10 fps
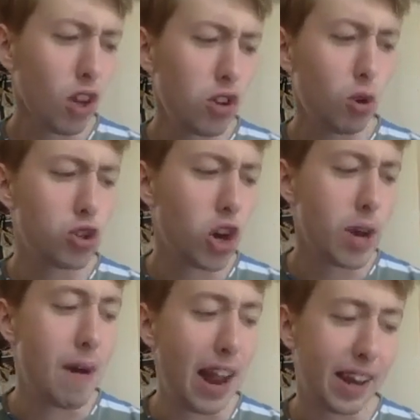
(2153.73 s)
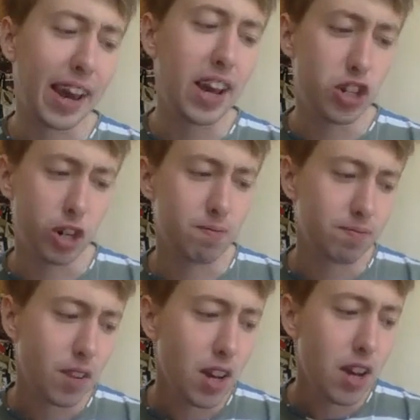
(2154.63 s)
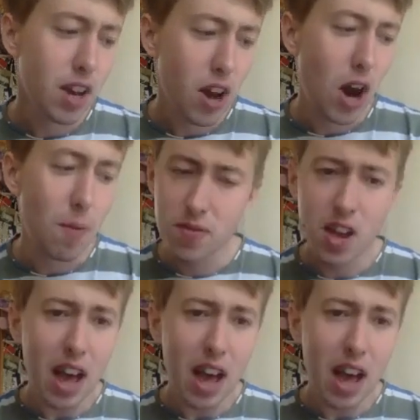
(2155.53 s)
your time allocation. And